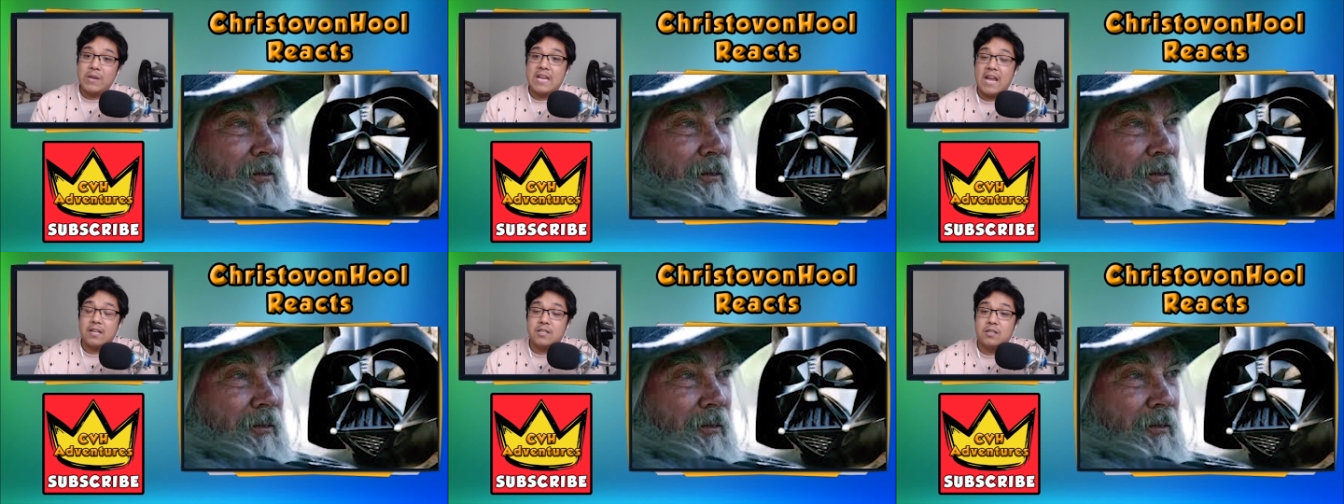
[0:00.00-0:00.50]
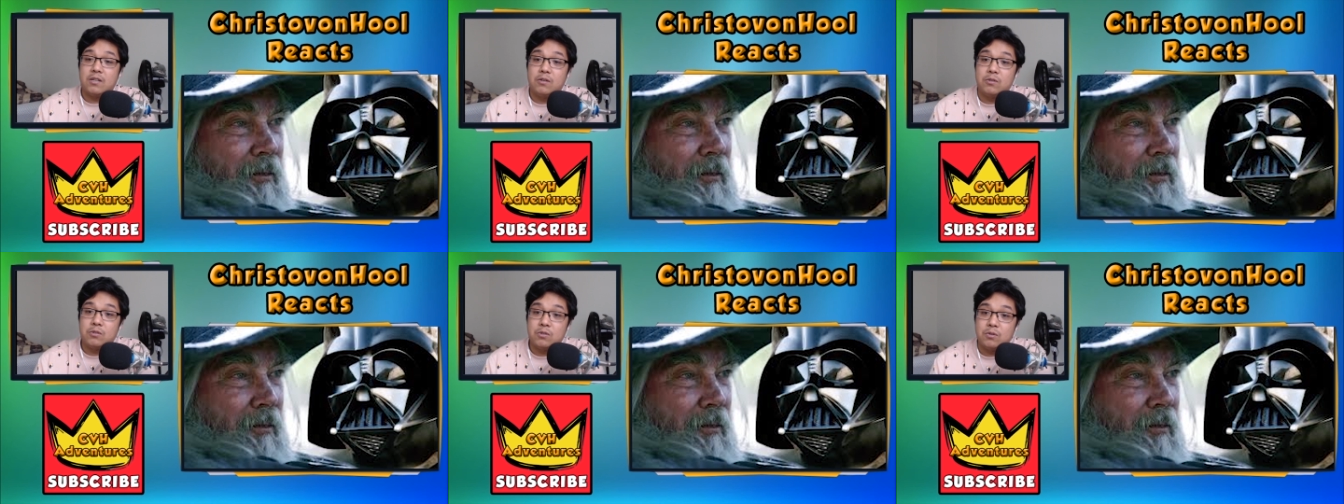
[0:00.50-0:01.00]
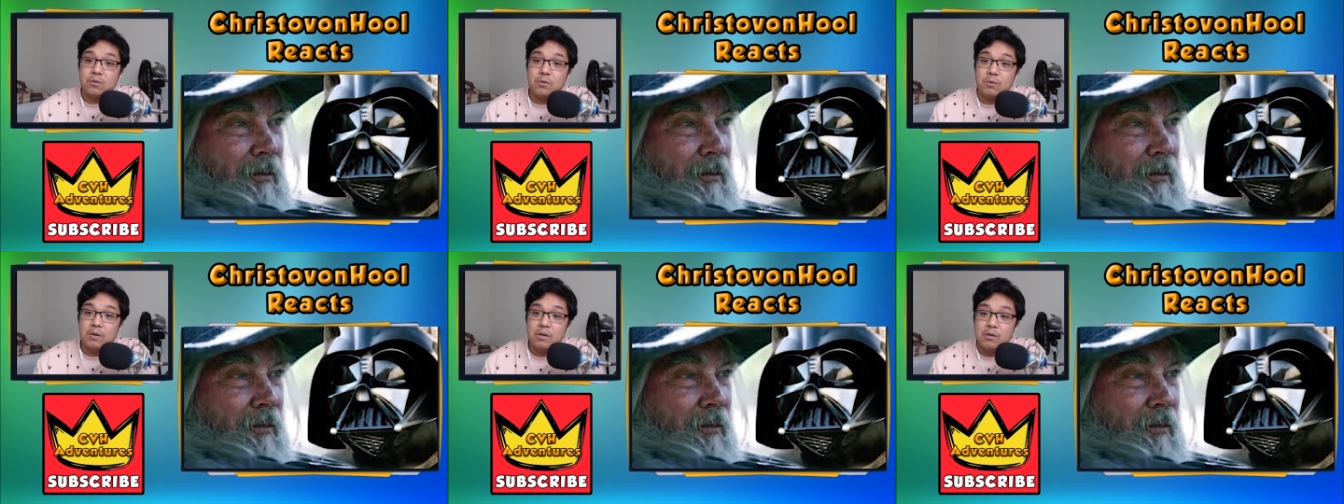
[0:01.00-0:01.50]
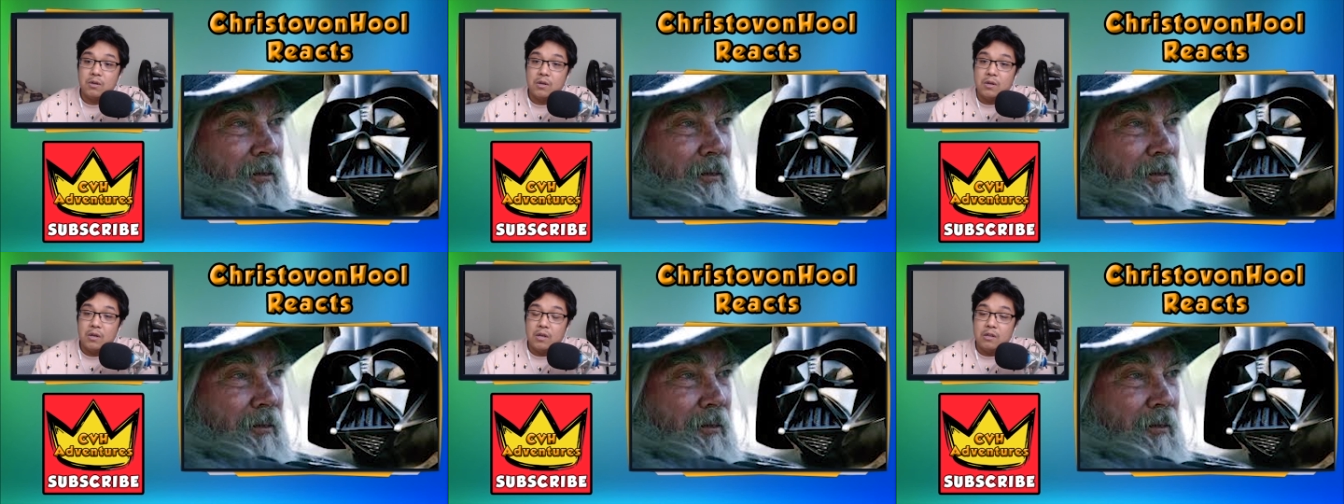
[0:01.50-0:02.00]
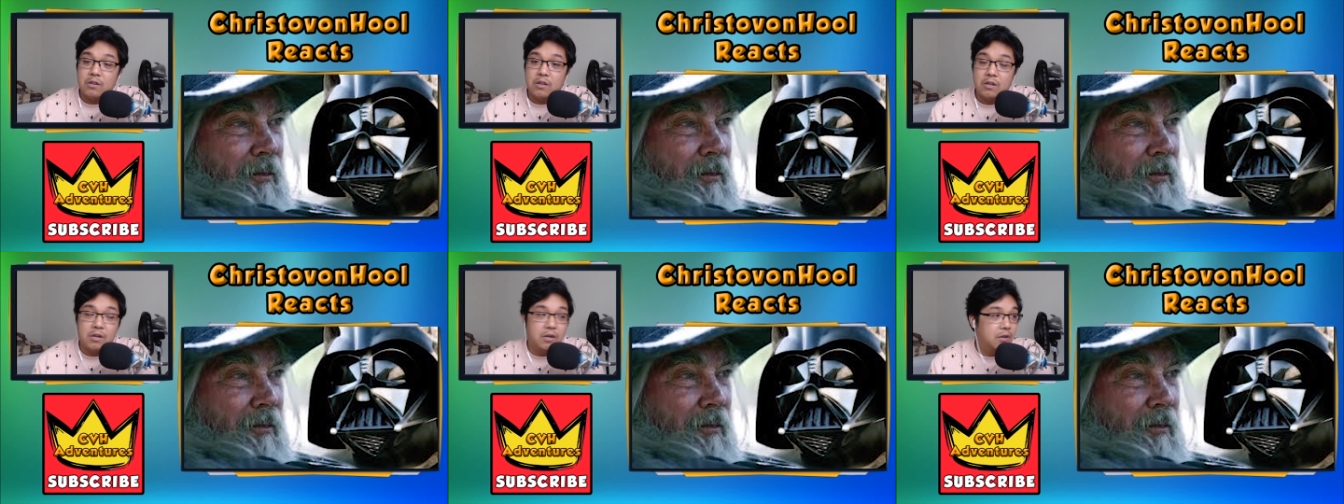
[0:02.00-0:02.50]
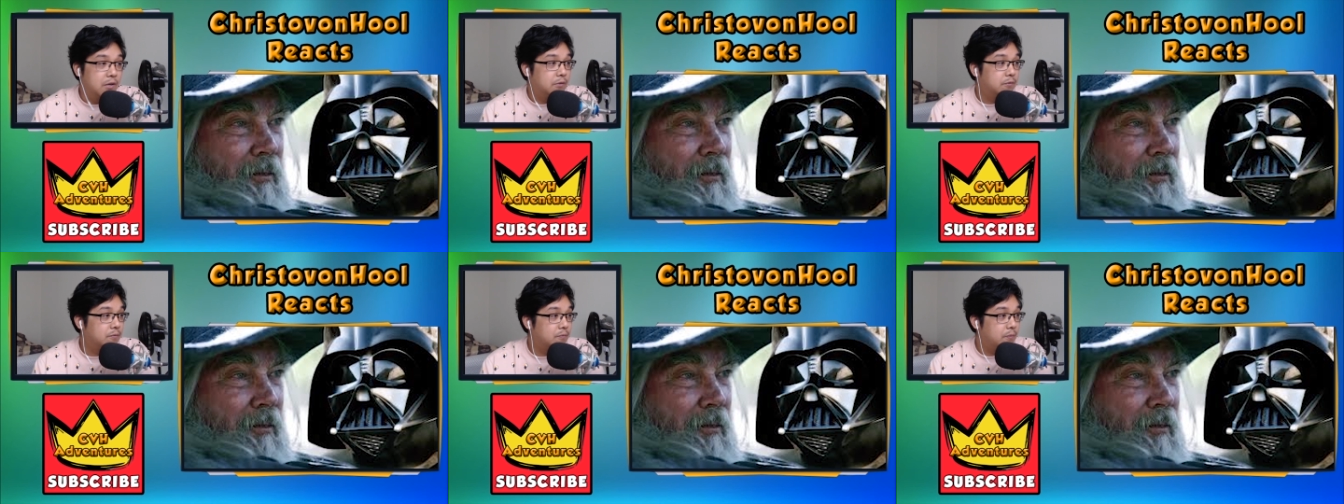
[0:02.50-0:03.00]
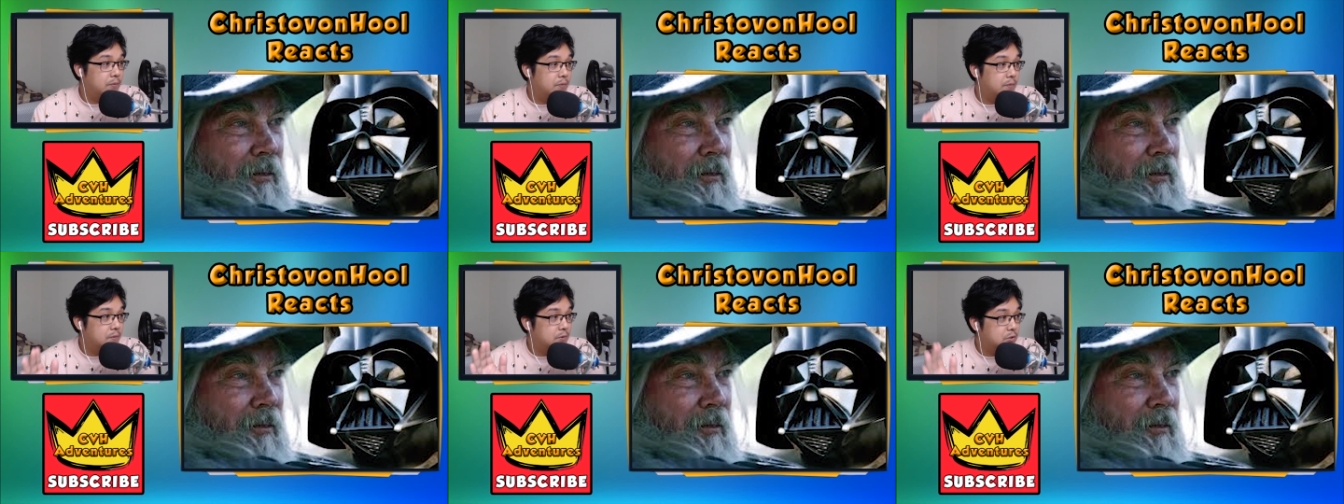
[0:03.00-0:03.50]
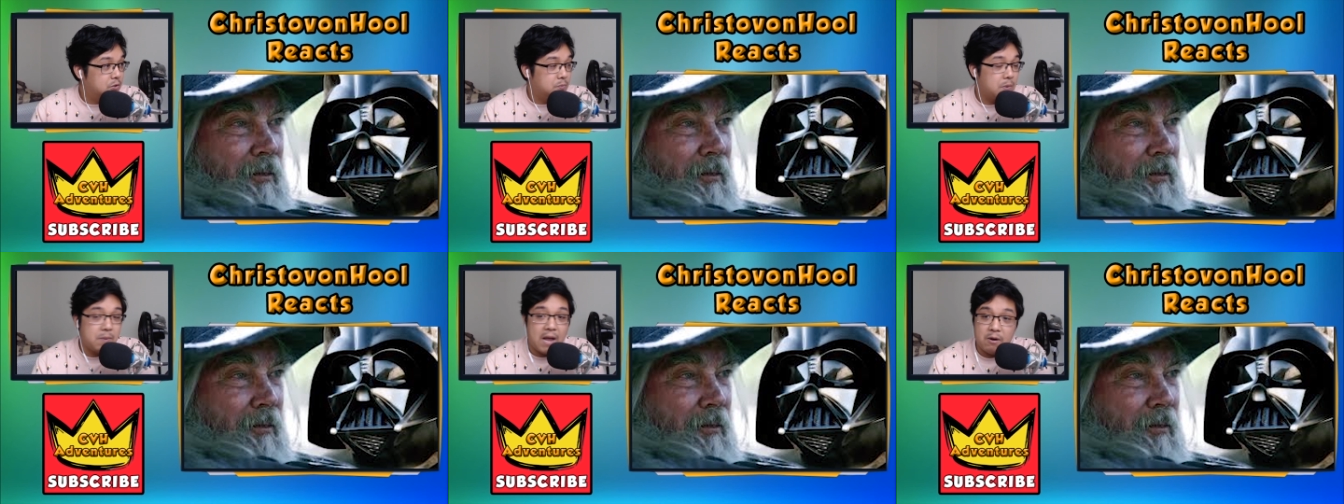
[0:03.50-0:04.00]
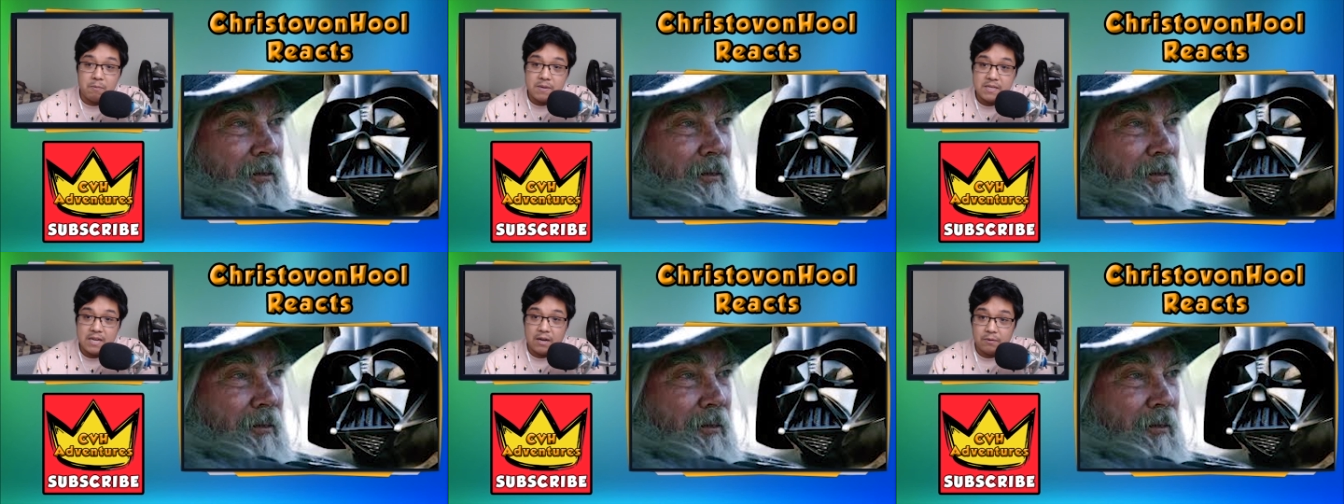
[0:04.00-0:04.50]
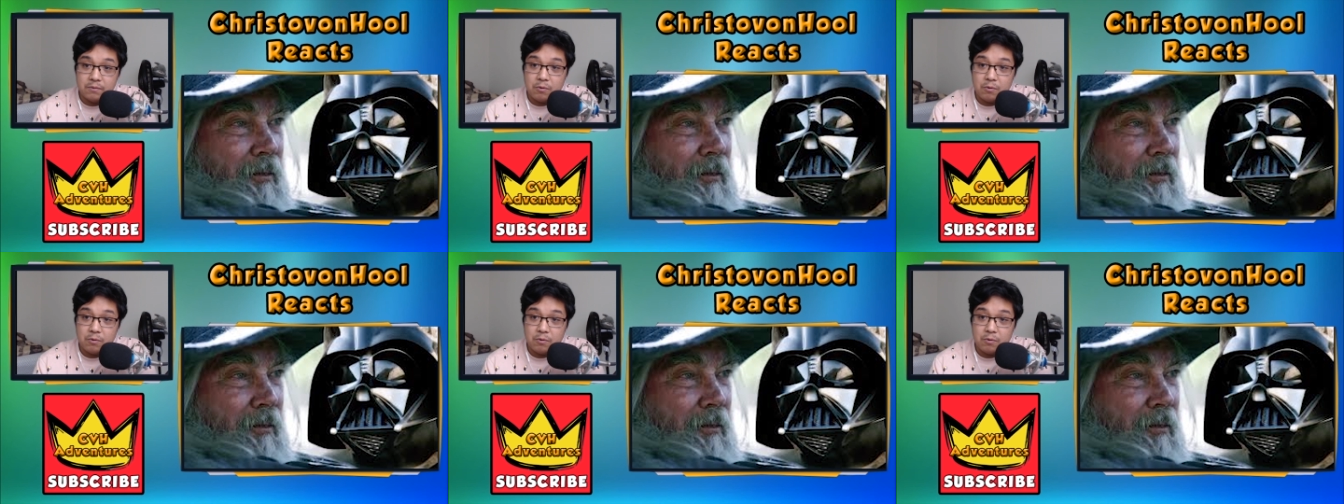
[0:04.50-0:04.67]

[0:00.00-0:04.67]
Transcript: we get to the superpower beatdown